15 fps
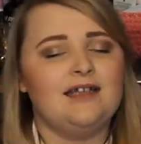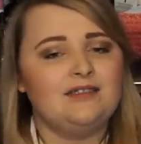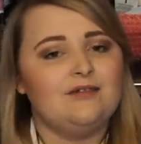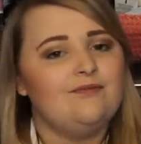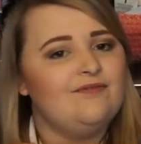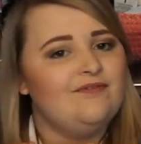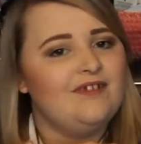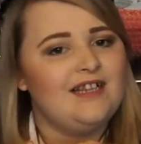
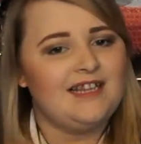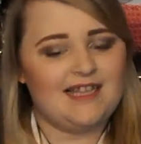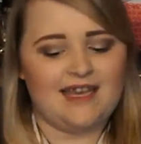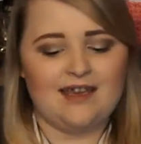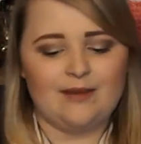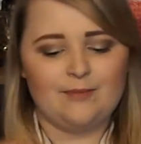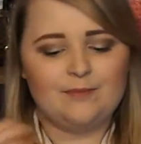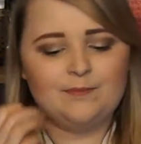up for
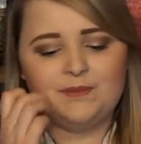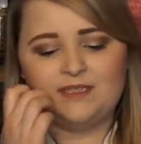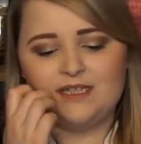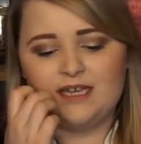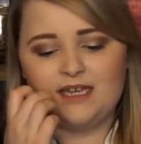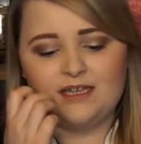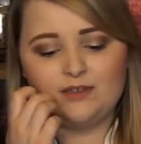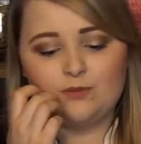lips
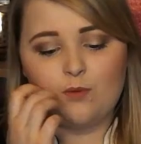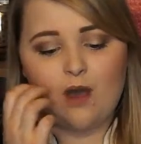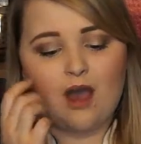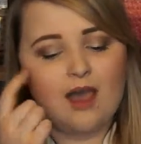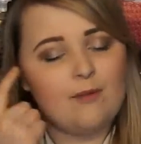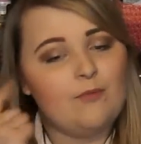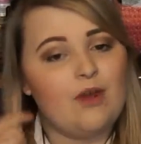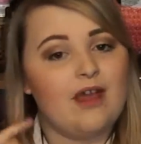is what
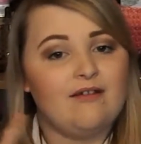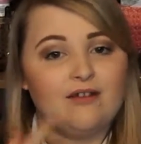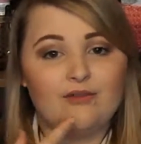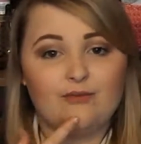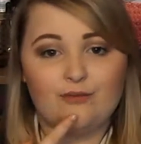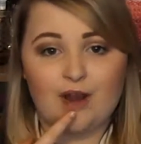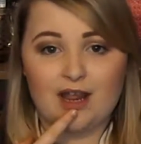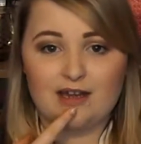I'm wearing
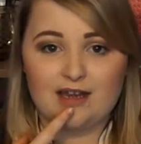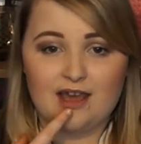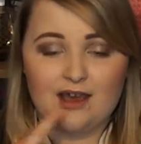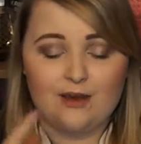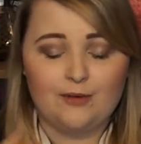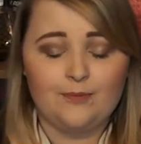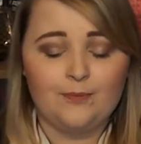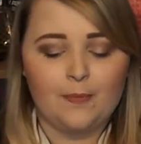right
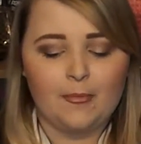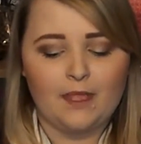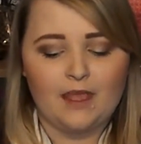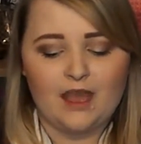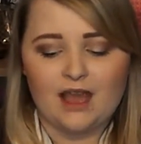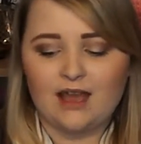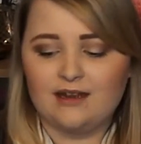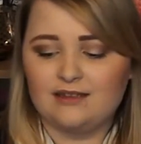now,
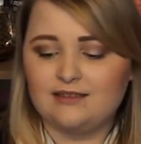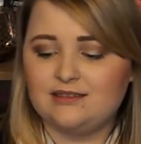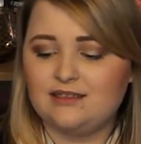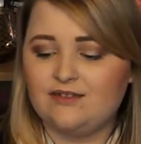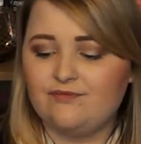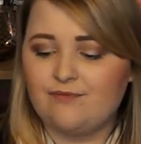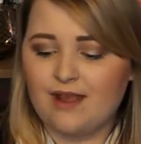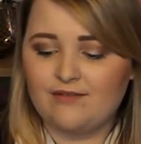and it's the
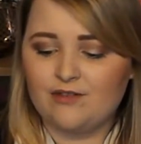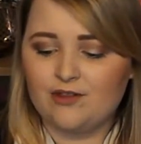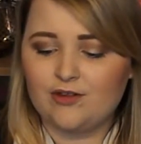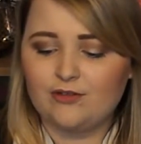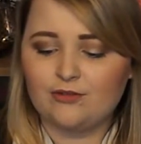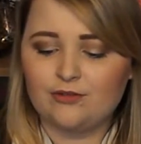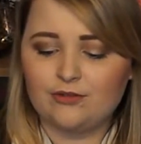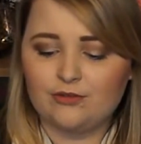
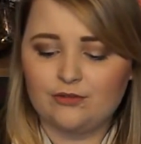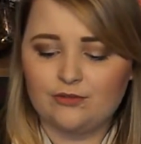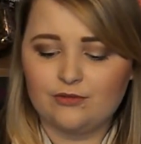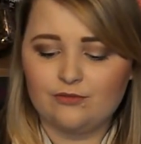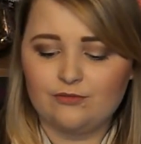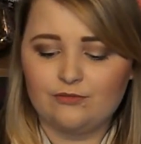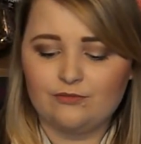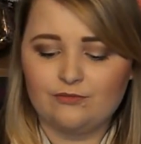Revlon
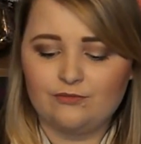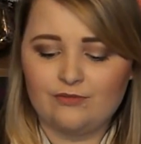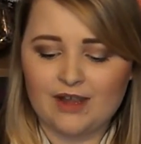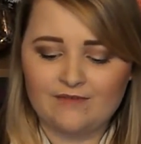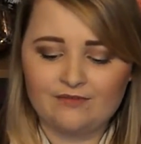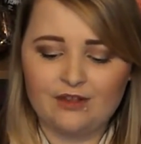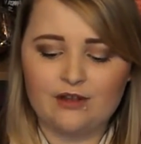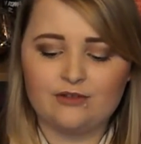
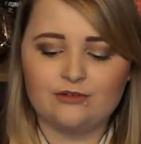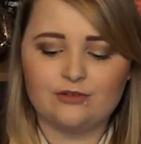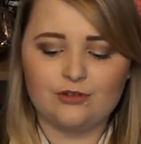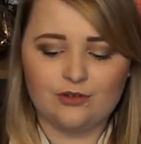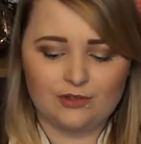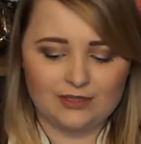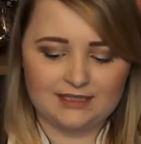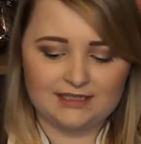
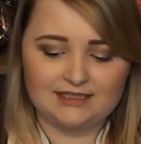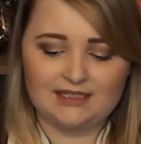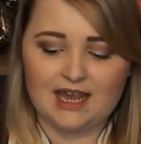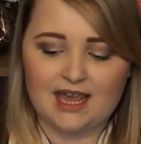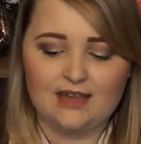Colour Stay